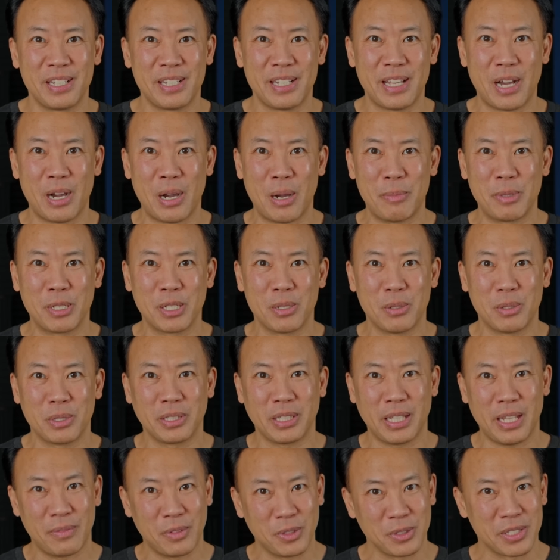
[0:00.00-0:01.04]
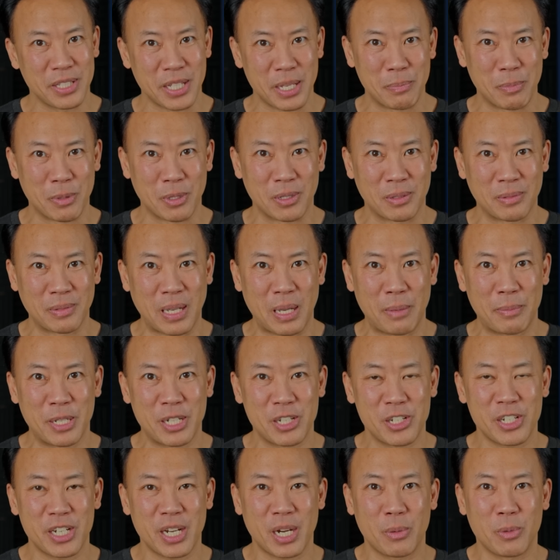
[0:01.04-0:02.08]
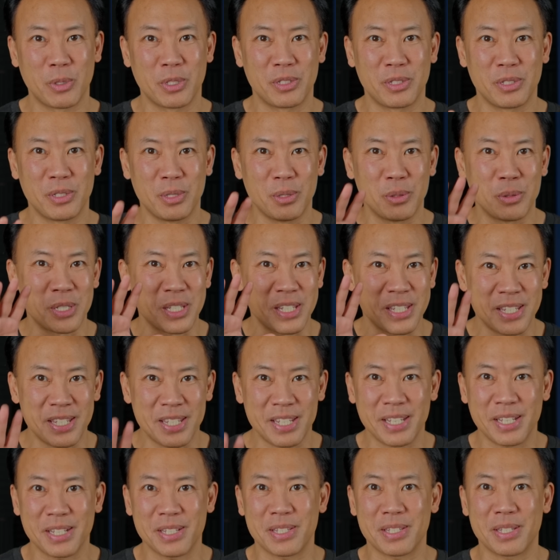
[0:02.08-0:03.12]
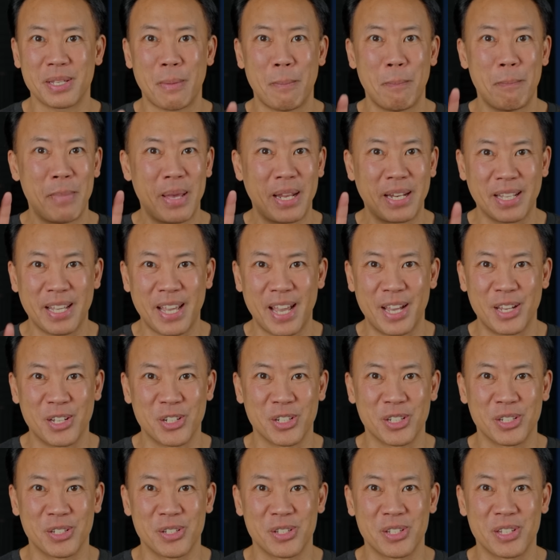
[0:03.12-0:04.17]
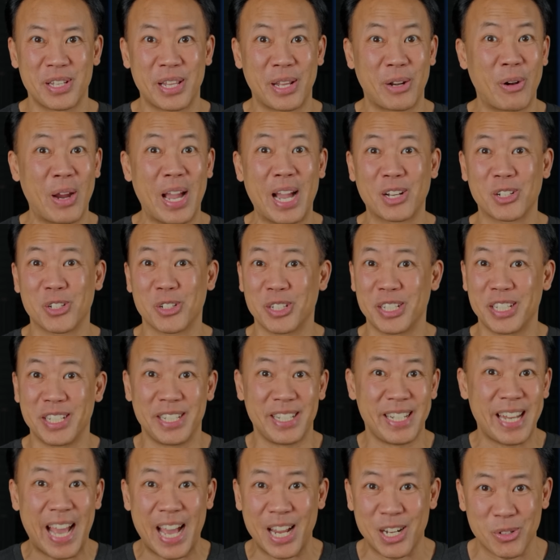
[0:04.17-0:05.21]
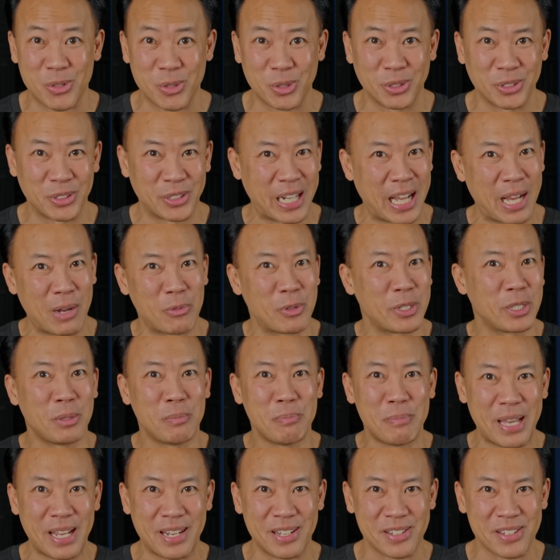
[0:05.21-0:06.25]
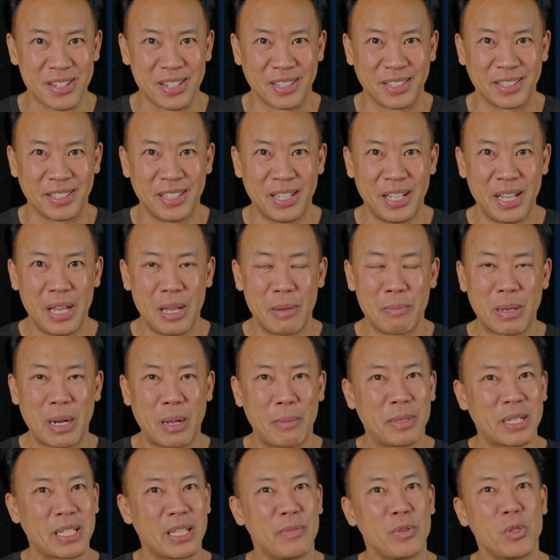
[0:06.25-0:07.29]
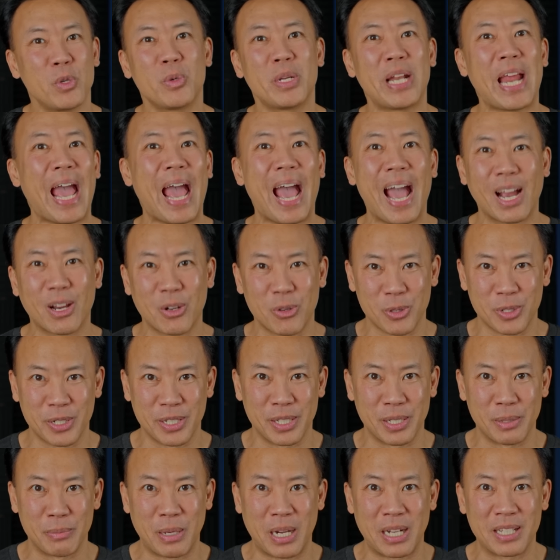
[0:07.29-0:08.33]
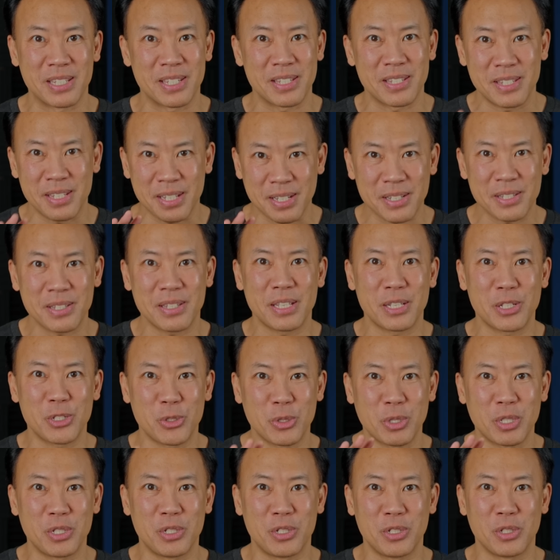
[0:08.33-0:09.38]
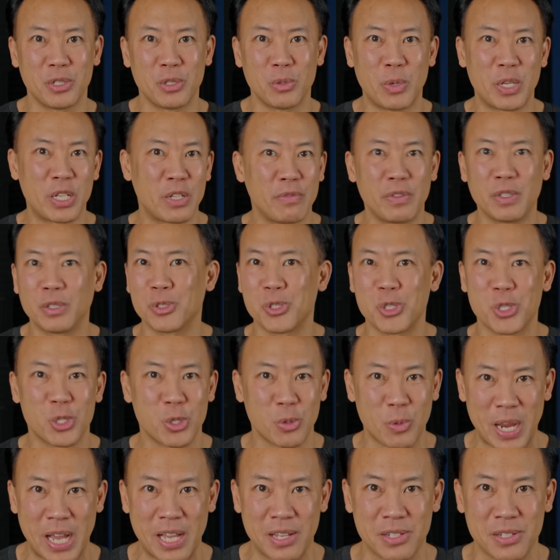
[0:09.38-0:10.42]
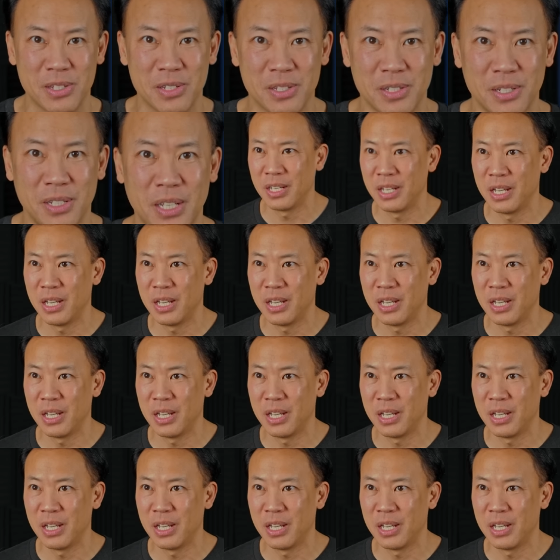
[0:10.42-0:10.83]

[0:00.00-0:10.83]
now i'm going to go a level deeper i'm going to share with you six medications that are actually natural they're not real medicine but i'm going to give you an acronym on six things you could do when you feel stressed